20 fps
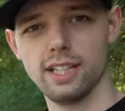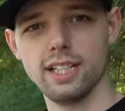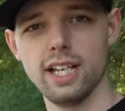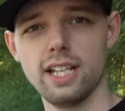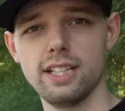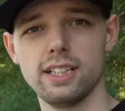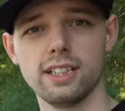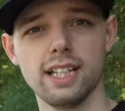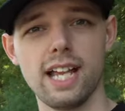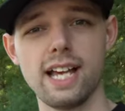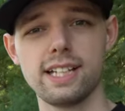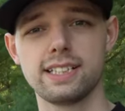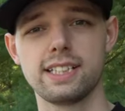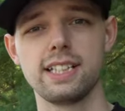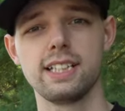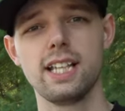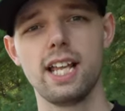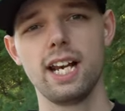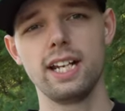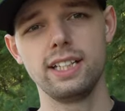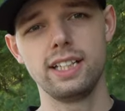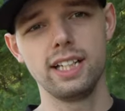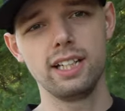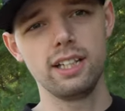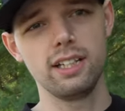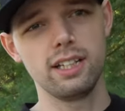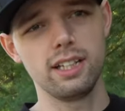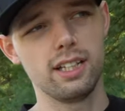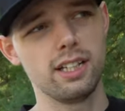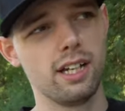And then the last thing that I
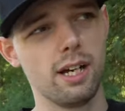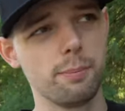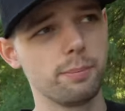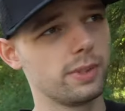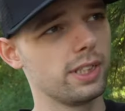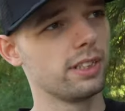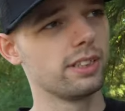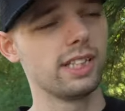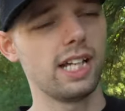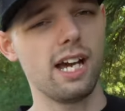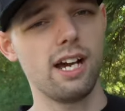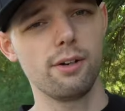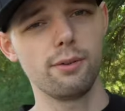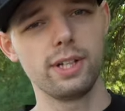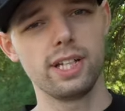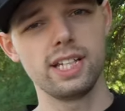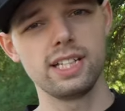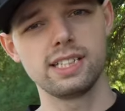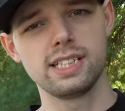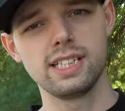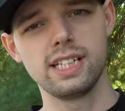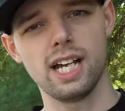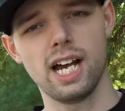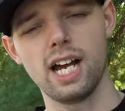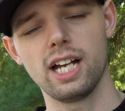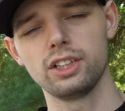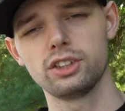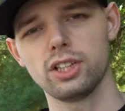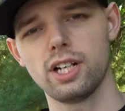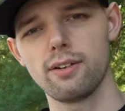did up till now is the
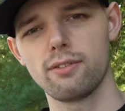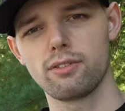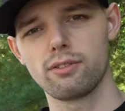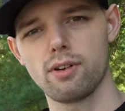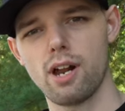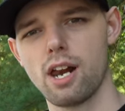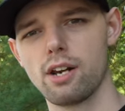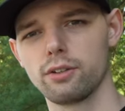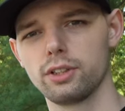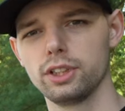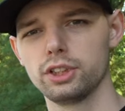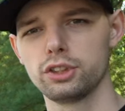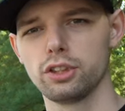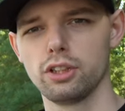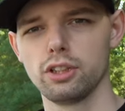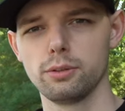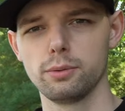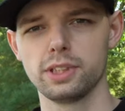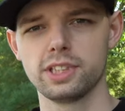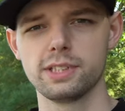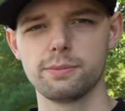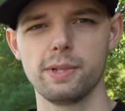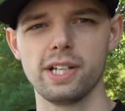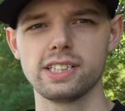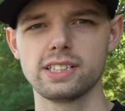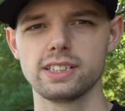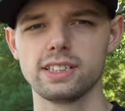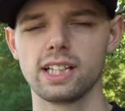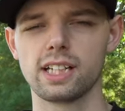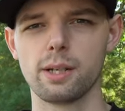iDrive throttle controller, which is
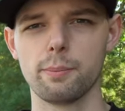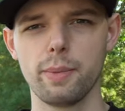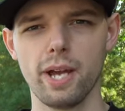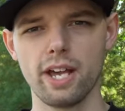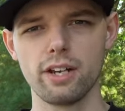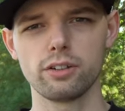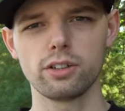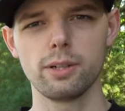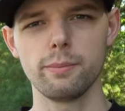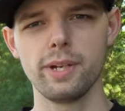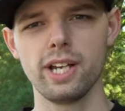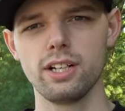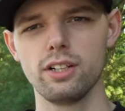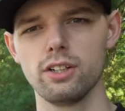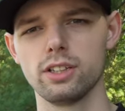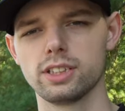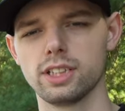basically like a pedal commander.